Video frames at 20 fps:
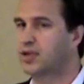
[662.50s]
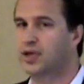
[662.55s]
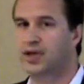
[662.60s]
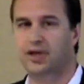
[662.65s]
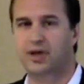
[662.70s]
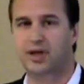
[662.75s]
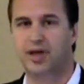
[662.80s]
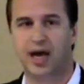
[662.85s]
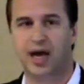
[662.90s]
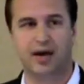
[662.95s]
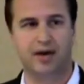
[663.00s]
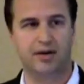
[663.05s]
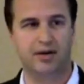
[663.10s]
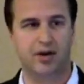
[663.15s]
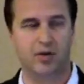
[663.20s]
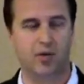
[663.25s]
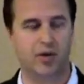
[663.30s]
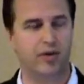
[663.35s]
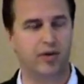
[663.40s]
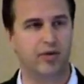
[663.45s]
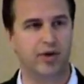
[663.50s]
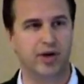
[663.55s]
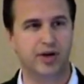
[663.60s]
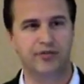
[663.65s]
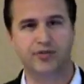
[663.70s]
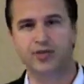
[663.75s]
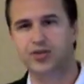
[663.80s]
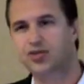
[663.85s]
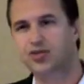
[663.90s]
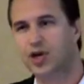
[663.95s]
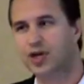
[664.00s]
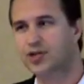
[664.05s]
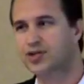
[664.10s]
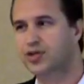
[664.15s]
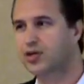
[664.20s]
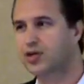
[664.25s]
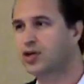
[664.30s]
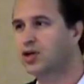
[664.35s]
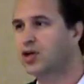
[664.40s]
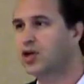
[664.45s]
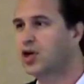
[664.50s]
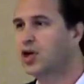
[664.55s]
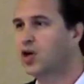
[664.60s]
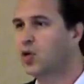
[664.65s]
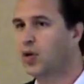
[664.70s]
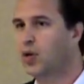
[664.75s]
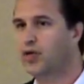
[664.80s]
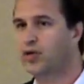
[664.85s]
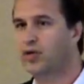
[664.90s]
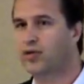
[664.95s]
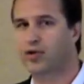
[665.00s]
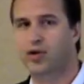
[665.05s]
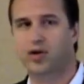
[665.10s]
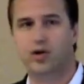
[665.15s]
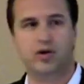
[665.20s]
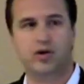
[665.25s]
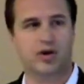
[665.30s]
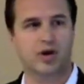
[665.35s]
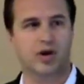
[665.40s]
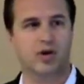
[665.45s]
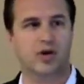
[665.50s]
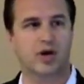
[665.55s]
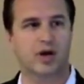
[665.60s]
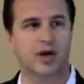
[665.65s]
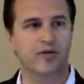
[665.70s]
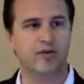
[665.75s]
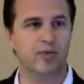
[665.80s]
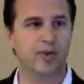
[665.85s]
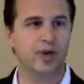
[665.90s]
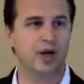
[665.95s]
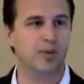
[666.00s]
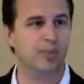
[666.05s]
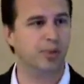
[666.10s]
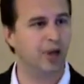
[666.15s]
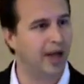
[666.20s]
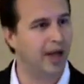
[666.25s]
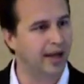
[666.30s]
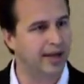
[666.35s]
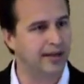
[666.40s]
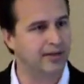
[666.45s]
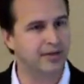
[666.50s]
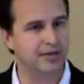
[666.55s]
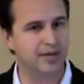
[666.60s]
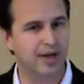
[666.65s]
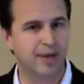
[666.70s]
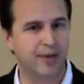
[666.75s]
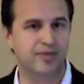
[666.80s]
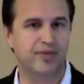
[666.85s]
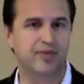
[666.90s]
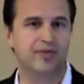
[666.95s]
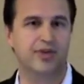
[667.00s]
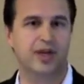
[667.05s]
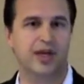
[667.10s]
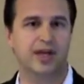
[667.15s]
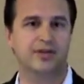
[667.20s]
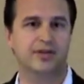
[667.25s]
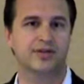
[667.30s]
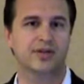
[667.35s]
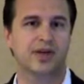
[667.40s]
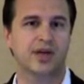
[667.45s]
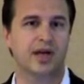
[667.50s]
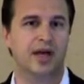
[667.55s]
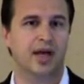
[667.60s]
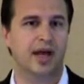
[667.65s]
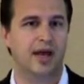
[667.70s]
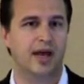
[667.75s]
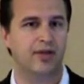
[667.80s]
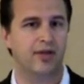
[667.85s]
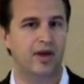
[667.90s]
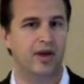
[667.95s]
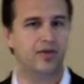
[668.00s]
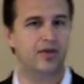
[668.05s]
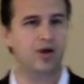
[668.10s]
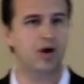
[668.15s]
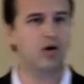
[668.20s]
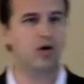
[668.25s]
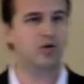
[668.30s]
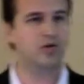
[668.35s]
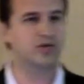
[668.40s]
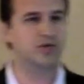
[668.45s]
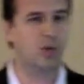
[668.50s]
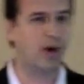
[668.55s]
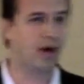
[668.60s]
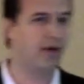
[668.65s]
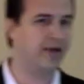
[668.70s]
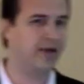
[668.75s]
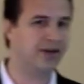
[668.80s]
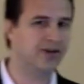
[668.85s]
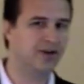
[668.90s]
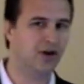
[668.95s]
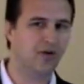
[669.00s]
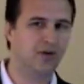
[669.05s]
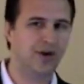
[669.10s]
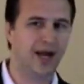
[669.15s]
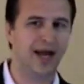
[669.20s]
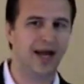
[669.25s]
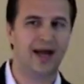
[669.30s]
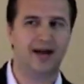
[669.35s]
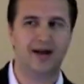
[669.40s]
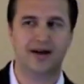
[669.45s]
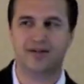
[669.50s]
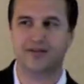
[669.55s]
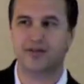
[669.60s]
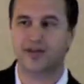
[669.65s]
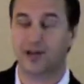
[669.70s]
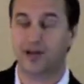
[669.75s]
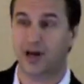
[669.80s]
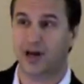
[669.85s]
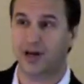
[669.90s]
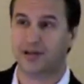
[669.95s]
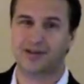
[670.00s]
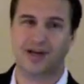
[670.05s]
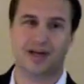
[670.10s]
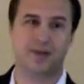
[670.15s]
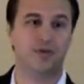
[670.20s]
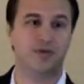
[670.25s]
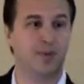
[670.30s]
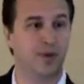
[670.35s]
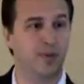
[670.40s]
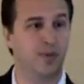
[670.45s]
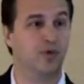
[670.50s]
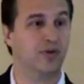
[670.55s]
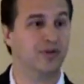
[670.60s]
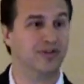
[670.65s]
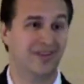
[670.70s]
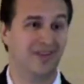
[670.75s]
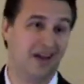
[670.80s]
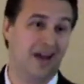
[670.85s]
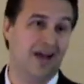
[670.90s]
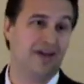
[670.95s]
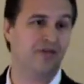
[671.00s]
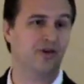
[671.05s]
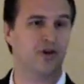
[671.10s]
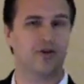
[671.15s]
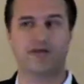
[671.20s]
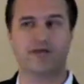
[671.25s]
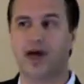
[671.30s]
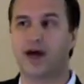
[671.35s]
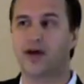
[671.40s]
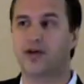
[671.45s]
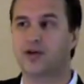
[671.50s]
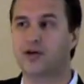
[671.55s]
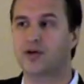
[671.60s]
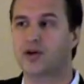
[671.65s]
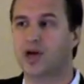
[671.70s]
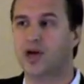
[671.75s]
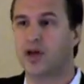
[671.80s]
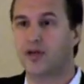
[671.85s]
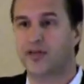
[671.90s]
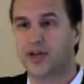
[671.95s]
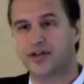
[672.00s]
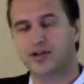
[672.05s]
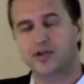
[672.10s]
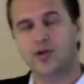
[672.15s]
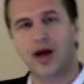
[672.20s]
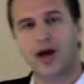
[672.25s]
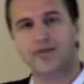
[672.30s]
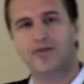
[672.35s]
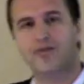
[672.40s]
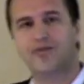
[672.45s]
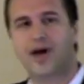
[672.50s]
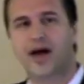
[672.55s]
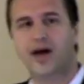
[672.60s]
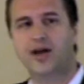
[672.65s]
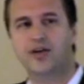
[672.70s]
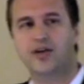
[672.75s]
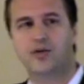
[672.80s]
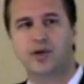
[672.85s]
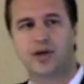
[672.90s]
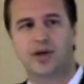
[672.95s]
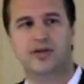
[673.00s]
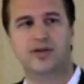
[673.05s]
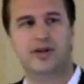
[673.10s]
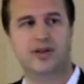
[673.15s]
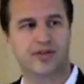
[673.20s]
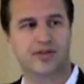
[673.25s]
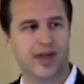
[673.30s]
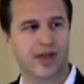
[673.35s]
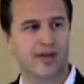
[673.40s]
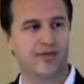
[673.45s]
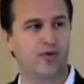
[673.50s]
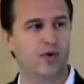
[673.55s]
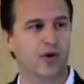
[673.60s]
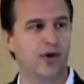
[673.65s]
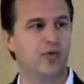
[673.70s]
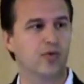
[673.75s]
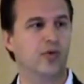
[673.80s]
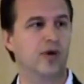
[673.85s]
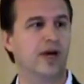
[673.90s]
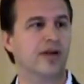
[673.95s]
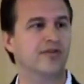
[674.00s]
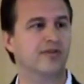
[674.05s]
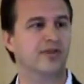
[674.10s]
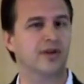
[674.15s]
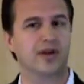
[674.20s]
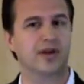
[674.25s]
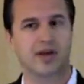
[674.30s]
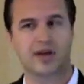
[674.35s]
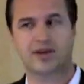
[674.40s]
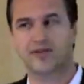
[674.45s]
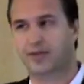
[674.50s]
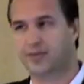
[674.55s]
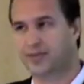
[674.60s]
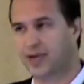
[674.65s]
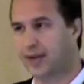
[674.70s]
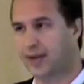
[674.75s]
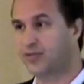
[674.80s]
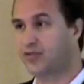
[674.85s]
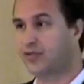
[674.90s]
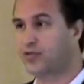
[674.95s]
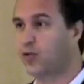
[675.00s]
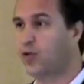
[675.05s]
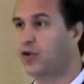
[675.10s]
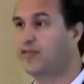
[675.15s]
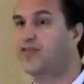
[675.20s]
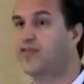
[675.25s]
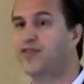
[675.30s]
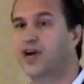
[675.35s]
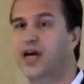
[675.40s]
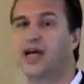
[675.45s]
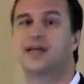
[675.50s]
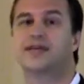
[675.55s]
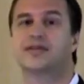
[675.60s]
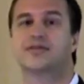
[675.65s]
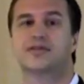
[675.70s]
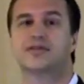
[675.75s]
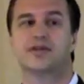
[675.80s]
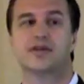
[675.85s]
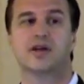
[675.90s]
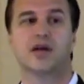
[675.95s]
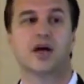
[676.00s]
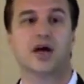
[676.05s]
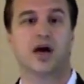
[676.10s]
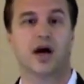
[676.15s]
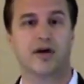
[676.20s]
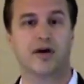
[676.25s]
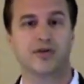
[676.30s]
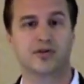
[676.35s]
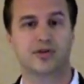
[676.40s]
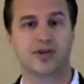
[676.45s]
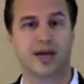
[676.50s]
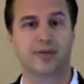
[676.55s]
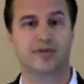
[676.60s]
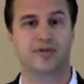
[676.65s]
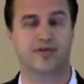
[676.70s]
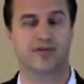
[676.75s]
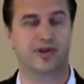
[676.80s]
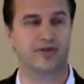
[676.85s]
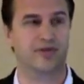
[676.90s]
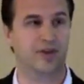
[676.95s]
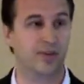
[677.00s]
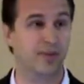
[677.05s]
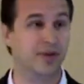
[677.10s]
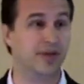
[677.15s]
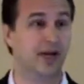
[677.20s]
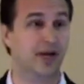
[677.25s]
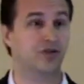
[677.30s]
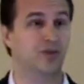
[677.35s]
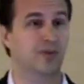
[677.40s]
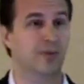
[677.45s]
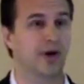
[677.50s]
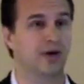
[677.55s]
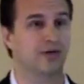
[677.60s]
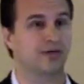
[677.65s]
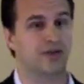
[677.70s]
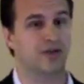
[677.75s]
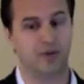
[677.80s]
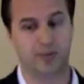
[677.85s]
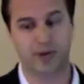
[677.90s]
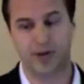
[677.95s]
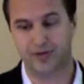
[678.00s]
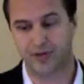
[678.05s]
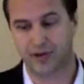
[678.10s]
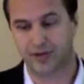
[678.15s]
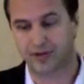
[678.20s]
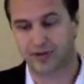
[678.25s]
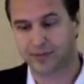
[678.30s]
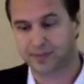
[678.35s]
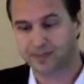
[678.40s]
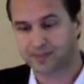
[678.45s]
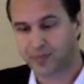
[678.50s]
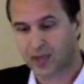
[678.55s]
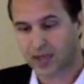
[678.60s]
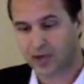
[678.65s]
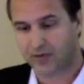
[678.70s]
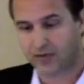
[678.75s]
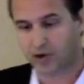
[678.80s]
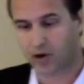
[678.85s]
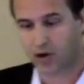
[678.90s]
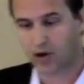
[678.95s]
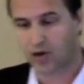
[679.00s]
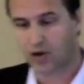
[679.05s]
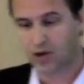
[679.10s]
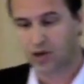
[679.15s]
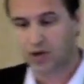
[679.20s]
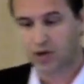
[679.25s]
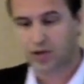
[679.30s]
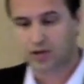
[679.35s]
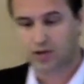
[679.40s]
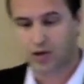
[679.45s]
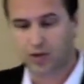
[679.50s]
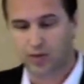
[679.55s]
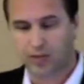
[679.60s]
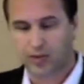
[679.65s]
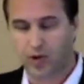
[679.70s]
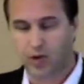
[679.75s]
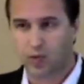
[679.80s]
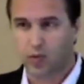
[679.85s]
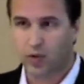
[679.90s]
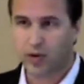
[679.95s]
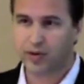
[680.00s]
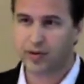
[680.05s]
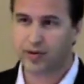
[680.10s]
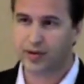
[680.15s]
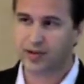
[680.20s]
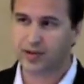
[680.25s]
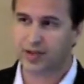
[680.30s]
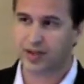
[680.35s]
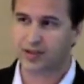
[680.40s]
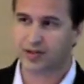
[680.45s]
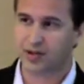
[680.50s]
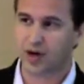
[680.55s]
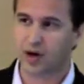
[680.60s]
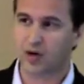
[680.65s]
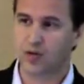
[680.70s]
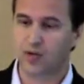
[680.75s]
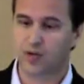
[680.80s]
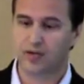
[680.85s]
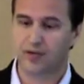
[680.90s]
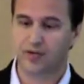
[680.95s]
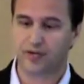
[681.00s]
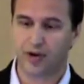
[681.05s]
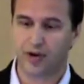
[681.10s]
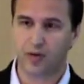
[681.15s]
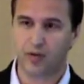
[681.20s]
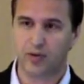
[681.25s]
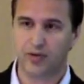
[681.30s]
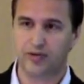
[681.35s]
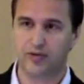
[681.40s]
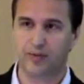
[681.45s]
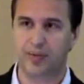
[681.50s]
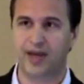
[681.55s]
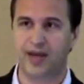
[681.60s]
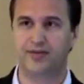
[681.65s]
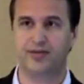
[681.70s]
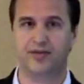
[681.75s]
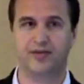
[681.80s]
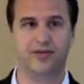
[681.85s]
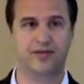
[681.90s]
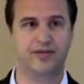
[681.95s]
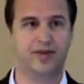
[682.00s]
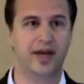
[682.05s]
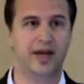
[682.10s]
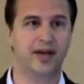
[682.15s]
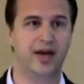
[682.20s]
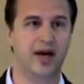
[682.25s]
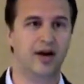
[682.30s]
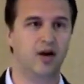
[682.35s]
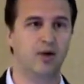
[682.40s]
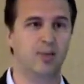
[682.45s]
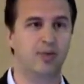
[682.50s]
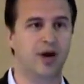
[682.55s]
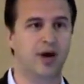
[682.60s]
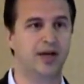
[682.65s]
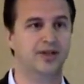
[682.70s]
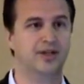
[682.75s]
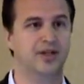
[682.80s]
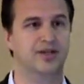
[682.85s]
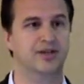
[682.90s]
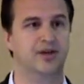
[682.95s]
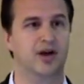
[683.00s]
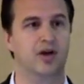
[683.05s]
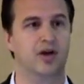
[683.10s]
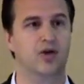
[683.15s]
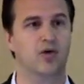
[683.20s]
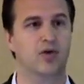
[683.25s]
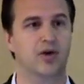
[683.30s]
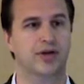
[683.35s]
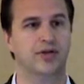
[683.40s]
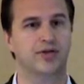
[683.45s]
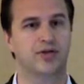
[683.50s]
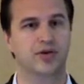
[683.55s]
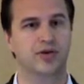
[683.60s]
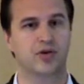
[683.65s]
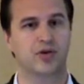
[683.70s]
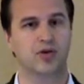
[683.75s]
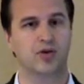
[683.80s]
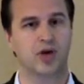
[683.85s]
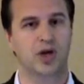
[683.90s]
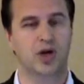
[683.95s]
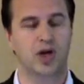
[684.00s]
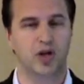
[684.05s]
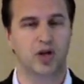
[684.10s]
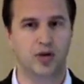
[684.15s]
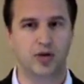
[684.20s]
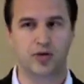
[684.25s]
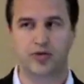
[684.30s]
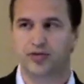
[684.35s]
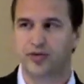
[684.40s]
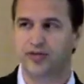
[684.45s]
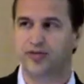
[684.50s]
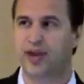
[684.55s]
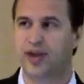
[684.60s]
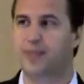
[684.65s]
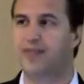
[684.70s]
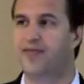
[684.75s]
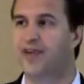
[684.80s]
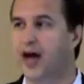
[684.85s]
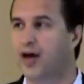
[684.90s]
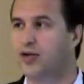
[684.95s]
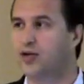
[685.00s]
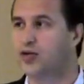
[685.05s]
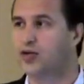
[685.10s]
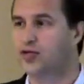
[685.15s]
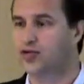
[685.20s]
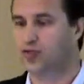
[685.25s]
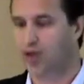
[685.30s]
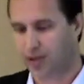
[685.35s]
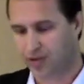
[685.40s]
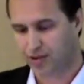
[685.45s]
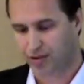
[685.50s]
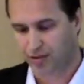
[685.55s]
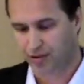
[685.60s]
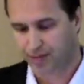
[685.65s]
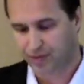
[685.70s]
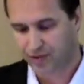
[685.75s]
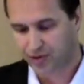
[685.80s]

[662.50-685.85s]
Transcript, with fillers: You, you gotta, you know, whether they're infrastructure, whether they're, you know, government compliance types of things, and, and those, while they don't have, a lot of times people will say they have no value, they do have a value in that they avoid risk and sometimes avoid fines and other types of things that can be detrimental to your business. So, so you know, one of the things you start, start with as a basis is that not all projects are going to use the same value structure.